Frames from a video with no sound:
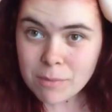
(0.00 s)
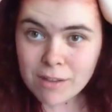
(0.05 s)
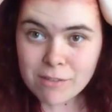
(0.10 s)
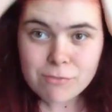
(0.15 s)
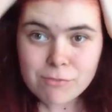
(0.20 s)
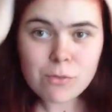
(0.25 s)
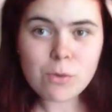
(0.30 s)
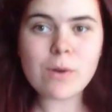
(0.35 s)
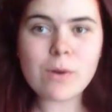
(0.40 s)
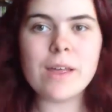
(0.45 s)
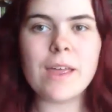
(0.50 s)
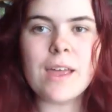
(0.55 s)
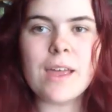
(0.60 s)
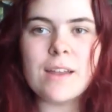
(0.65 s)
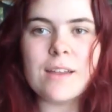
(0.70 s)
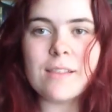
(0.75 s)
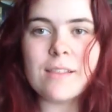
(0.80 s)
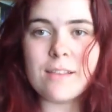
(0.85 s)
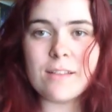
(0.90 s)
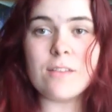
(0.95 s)
my
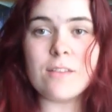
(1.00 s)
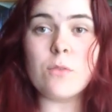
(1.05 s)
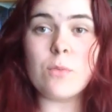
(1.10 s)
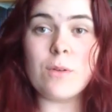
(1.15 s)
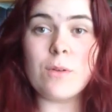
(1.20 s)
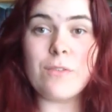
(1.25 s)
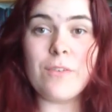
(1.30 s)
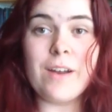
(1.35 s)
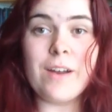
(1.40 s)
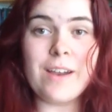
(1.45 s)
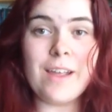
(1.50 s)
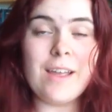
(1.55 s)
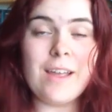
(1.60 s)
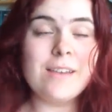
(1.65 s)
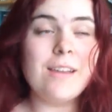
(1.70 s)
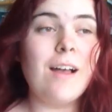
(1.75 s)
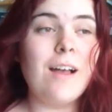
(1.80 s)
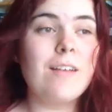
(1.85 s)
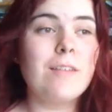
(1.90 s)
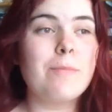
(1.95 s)
forehead, and this is what red hair
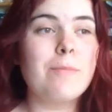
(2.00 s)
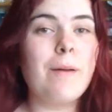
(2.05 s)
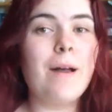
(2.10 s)
does.